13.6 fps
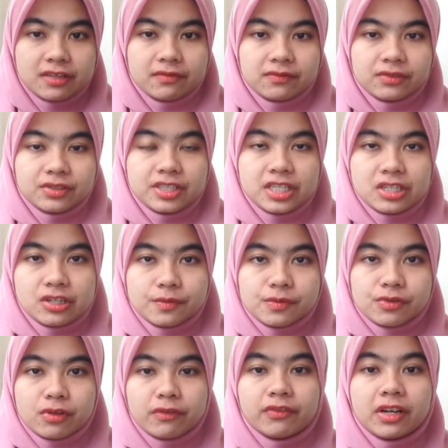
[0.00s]
and 40 drops
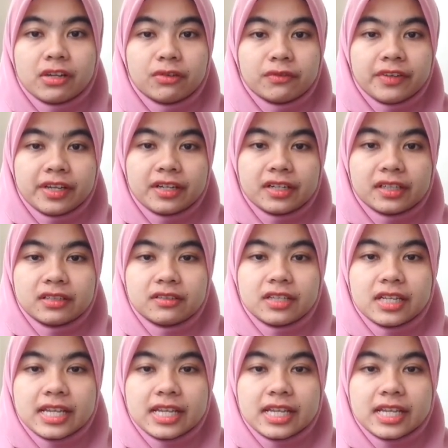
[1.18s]
of aloe vera